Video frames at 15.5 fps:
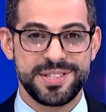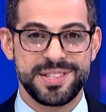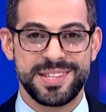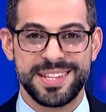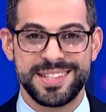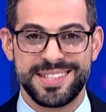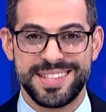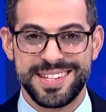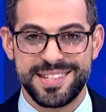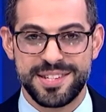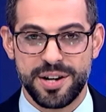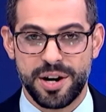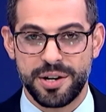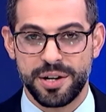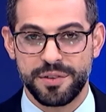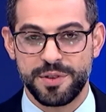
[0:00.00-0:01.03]
since the
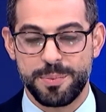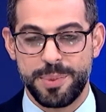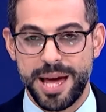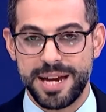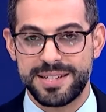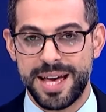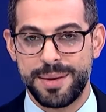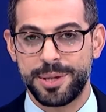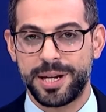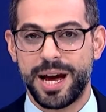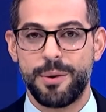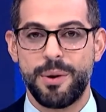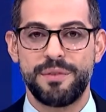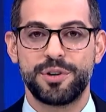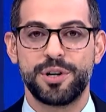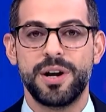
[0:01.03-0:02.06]
start of the pandemic,
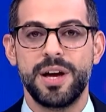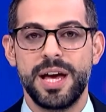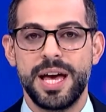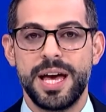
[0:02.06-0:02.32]
however,